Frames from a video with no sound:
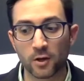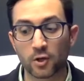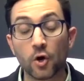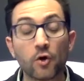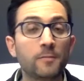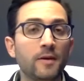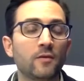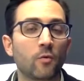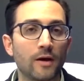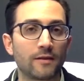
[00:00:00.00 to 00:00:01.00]
could be
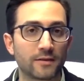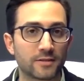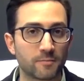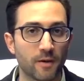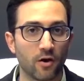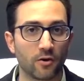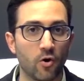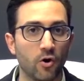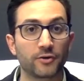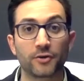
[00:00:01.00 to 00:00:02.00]
the way that it's spelled
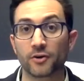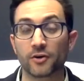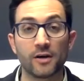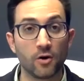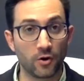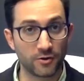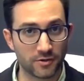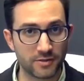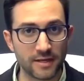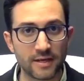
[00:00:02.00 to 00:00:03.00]
on your
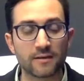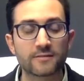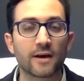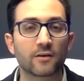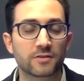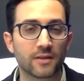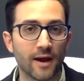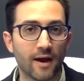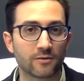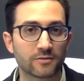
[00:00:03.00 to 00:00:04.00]
deed and the title to the
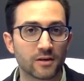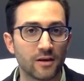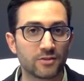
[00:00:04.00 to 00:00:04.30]
house.